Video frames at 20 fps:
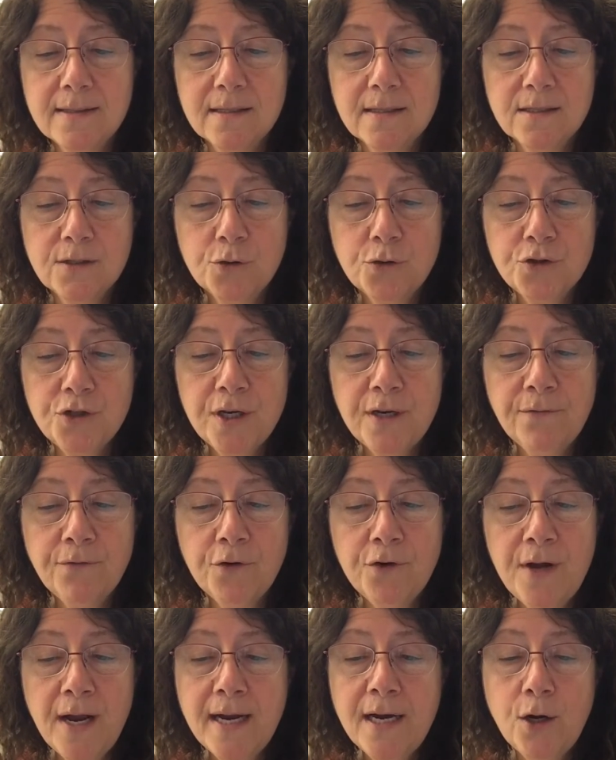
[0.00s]
searching for
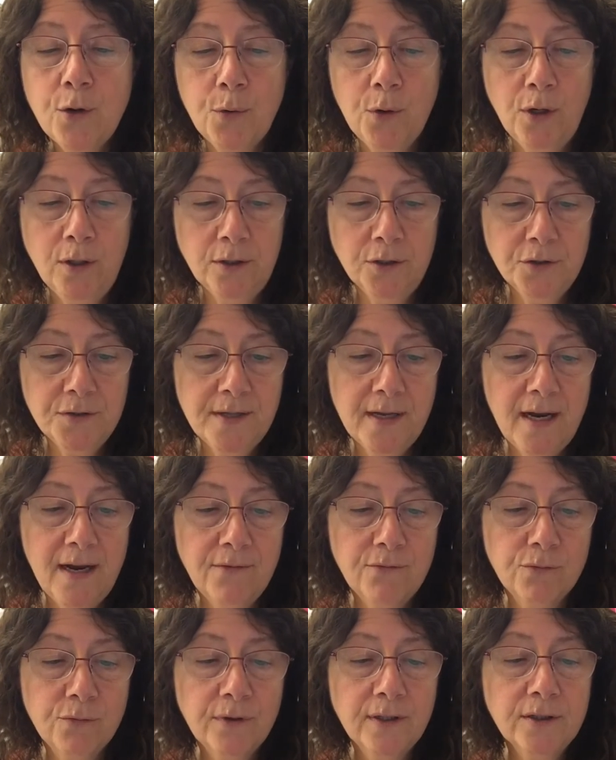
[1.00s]
night crawlers that have
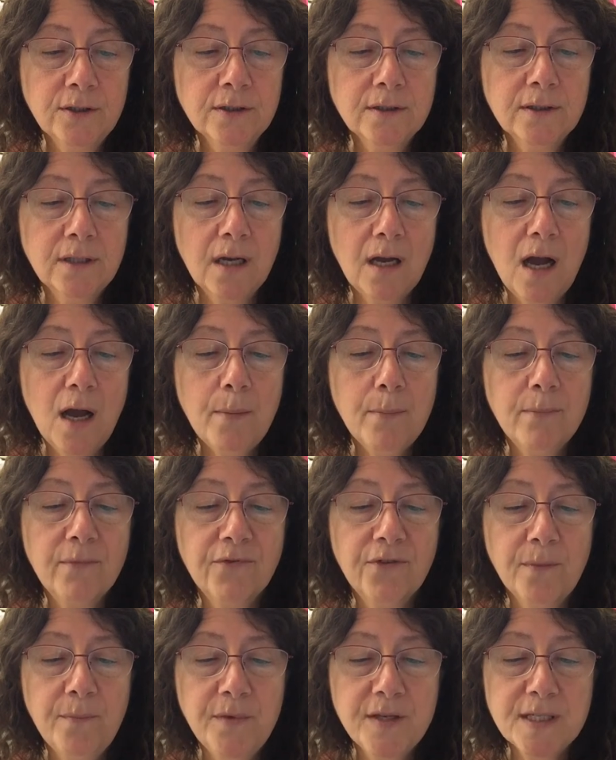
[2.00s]
wriggled up
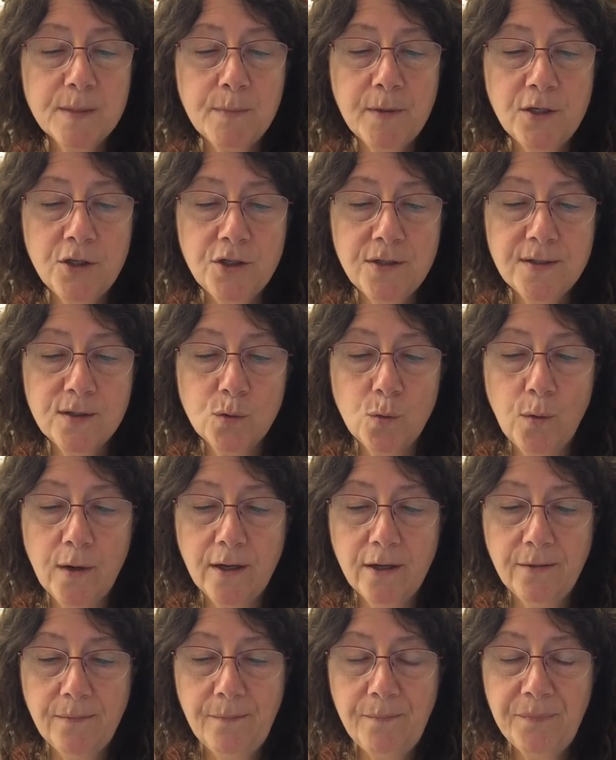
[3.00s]
from the spongy soil.